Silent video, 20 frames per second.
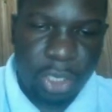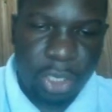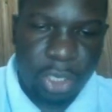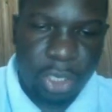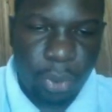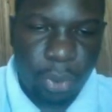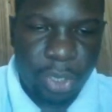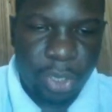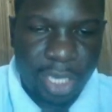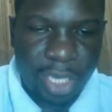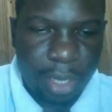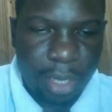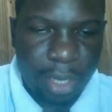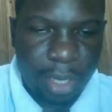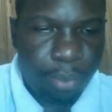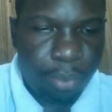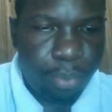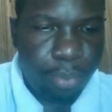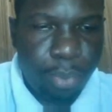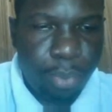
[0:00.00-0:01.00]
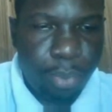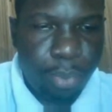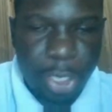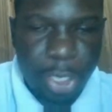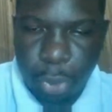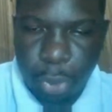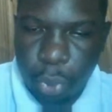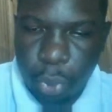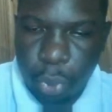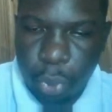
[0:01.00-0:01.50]
And so we say
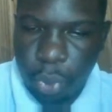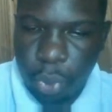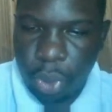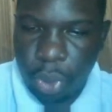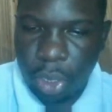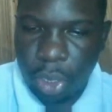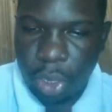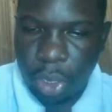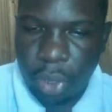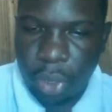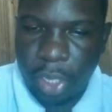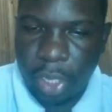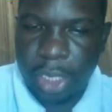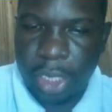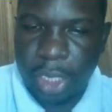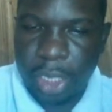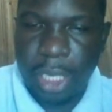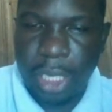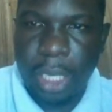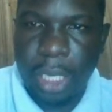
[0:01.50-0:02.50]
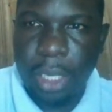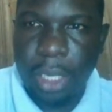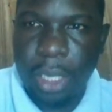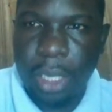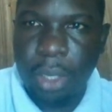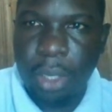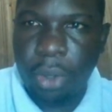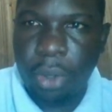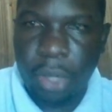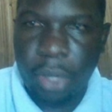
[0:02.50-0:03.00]
B2 greater than
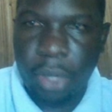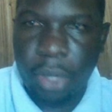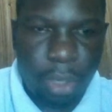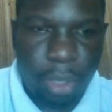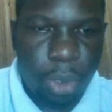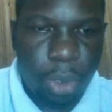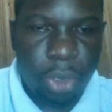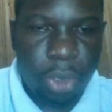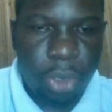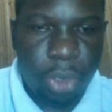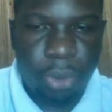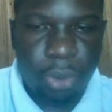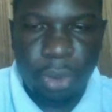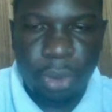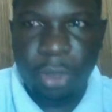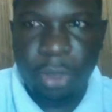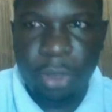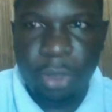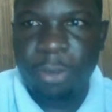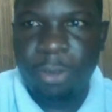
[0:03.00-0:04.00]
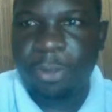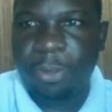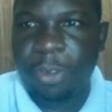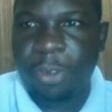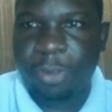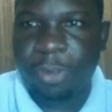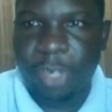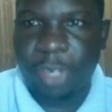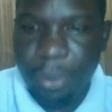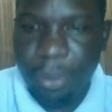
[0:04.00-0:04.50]
or equal to
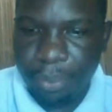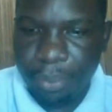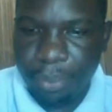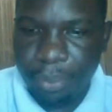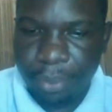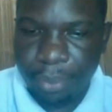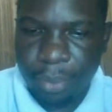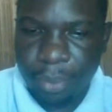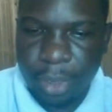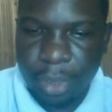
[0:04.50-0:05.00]
50,